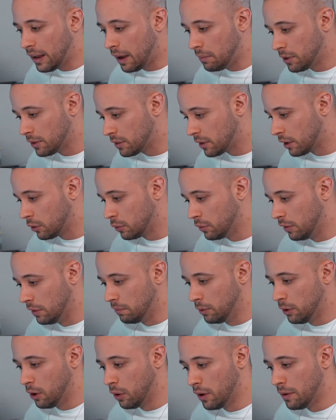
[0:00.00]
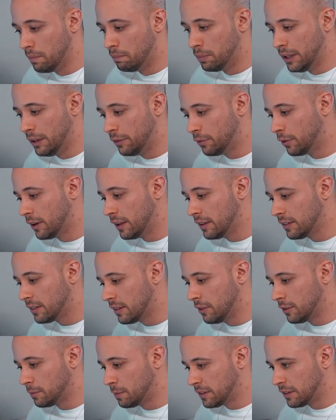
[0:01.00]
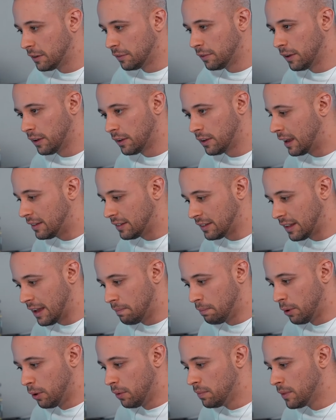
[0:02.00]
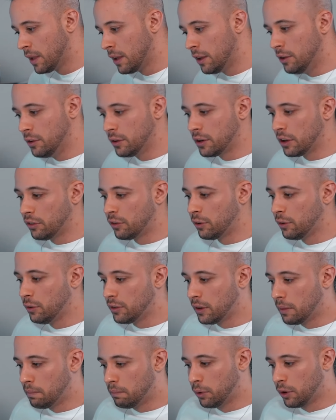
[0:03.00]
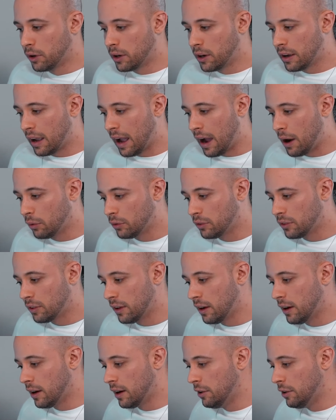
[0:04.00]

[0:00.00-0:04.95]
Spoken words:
I'm just gonna go with bleed for this specific example. You can choose a book count.